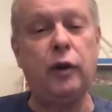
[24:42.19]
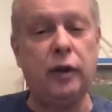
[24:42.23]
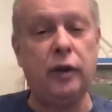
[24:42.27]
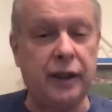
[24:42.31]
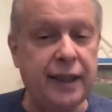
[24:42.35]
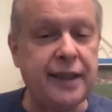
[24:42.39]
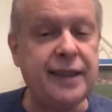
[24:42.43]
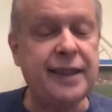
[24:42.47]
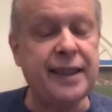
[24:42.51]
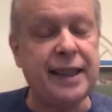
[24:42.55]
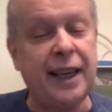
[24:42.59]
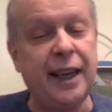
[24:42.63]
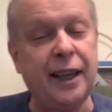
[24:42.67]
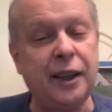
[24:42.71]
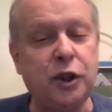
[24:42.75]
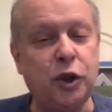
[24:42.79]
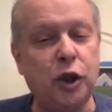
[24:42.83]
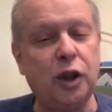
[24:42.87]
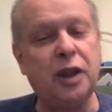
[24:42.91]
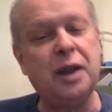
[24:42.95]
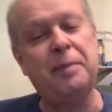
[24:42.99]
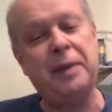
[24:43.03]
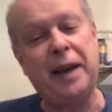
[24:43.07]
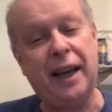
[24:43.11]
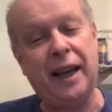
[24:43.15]
Let's say it took
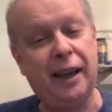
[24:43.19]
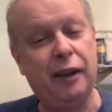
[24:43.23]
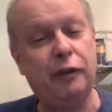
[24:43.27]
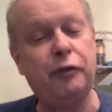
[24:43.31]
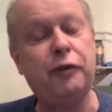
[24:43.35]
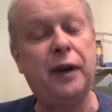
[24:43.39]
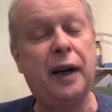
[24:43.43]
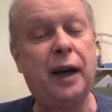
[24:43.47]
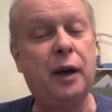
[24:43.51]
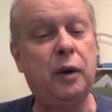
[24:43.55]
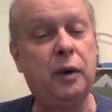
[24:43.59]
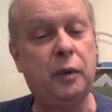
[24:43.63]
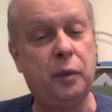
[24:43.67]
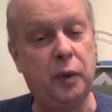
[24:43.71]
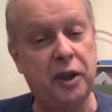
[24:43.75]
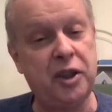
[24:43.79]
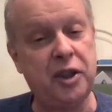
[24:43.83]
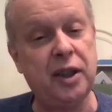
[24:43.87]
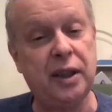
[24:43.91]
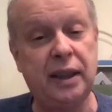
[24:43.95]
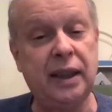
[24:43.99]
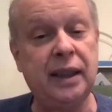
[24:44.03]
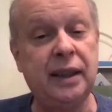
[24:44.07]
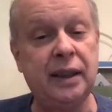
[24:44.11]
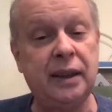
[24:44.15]
him a half hour, which it
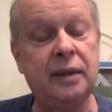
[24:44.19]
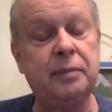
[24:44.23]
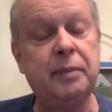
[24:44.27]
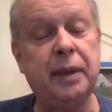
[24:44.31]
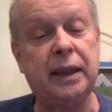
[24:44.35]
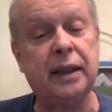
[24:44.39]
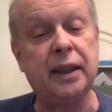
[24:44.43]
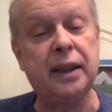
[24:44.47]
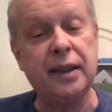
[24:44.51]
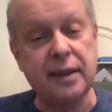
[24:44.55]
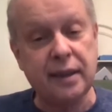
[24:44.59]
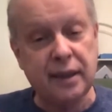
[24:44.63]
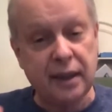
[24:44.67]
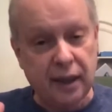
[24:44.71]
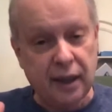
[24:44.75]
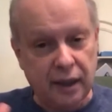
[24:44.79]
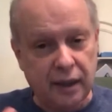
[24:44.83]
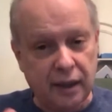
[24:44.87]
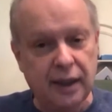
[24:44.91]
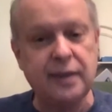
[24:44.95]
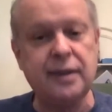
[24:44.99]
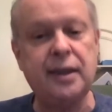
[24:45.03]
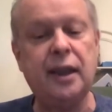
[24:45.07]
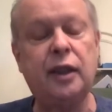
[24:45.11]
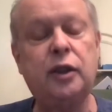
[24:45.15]
didn't. But let's say,
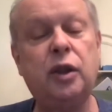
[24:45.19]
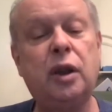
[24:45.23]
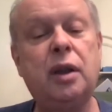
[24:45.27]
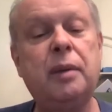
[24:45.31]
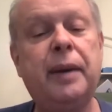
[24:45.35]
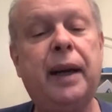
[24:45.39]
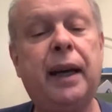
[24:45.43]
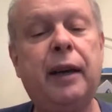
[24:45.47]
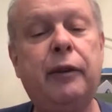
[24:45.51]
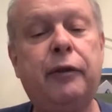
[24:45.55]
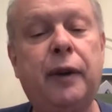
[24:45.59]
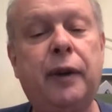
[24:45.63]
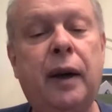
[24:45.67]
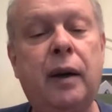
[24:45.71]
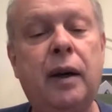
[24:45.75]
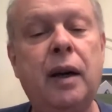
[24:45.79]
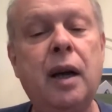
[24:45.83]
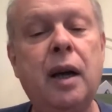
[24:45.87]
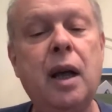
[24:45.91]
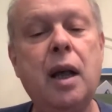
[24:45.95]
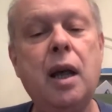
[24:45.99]
let's say it took him a half hour.